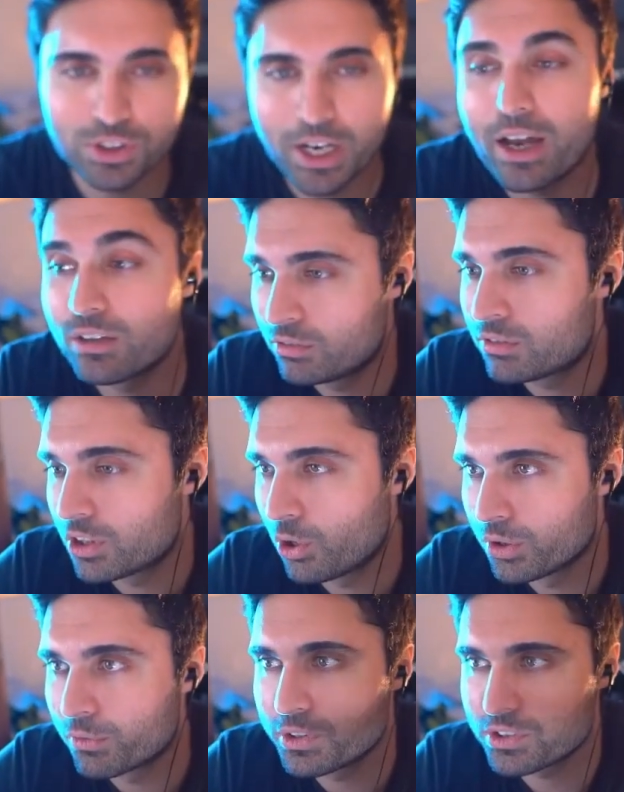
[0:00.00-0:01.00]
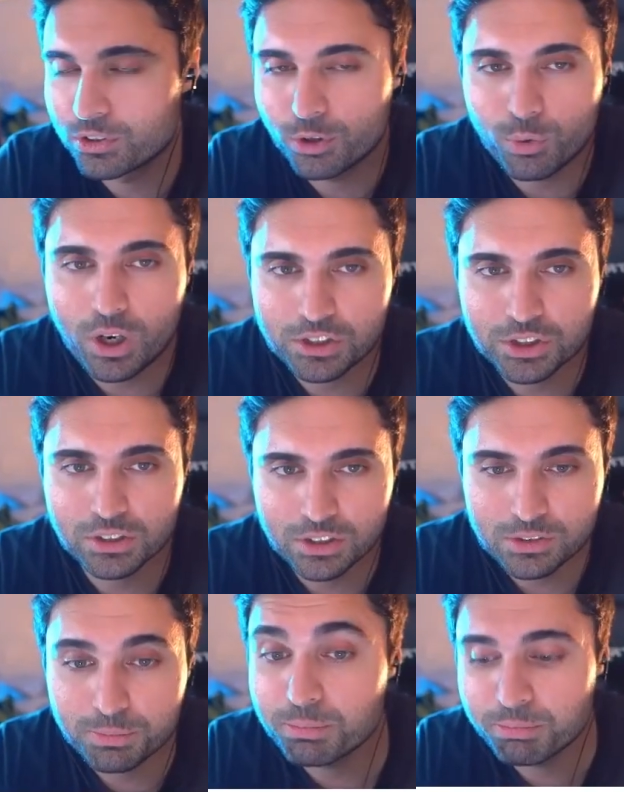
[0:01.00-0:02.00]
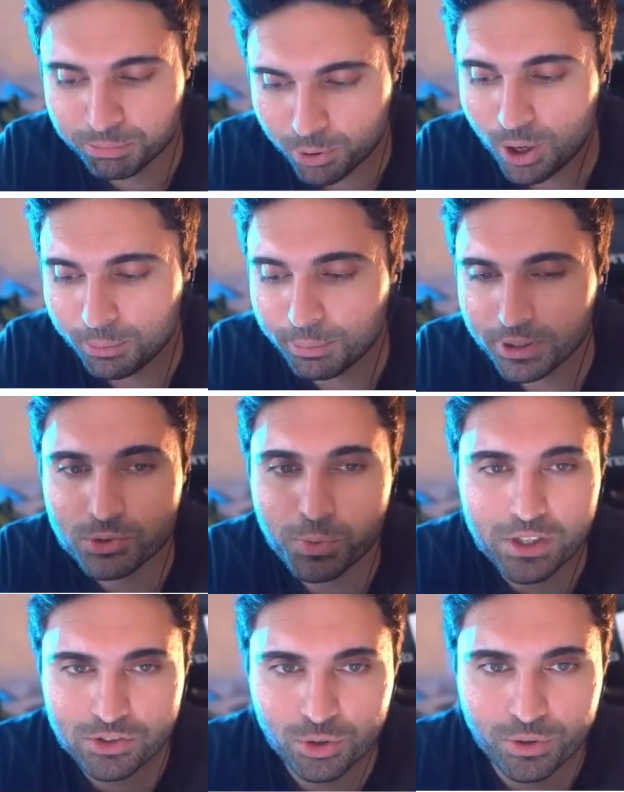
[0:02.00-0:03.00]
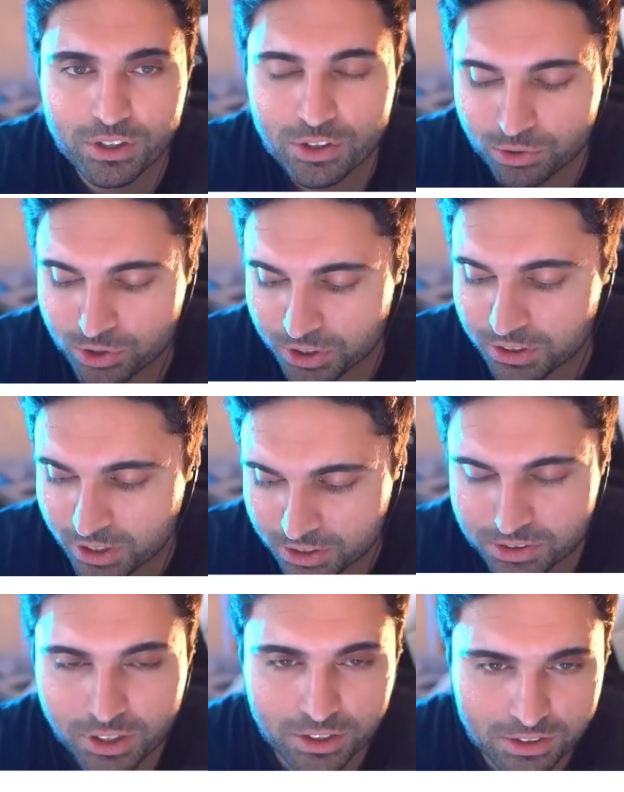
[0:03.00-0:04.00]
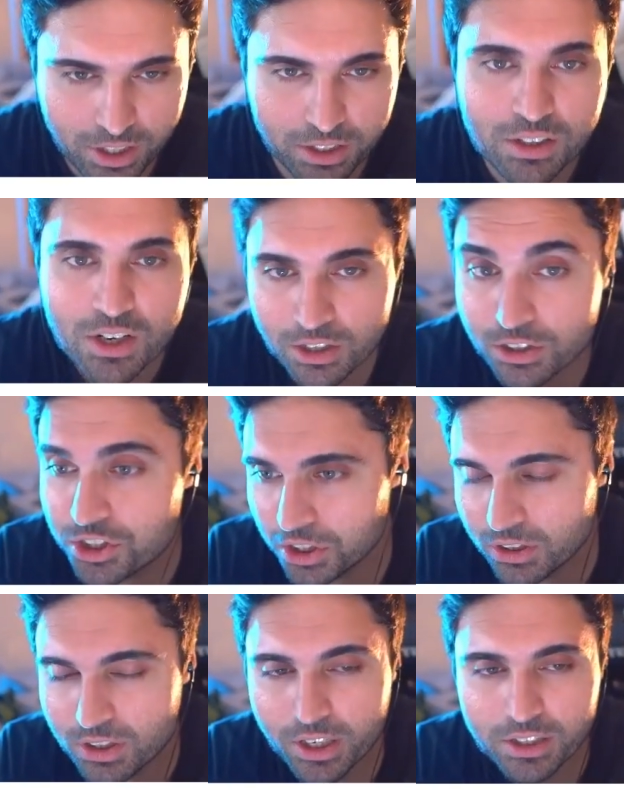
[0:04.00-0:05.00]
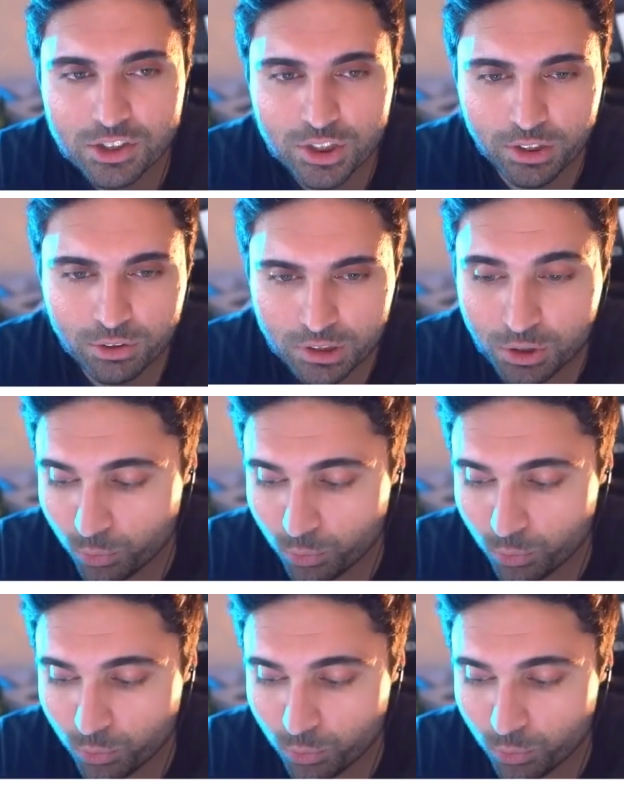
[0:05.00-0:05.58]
yeah, the only reason you're watching this probably is because you're into GTA 6 and GTA in general.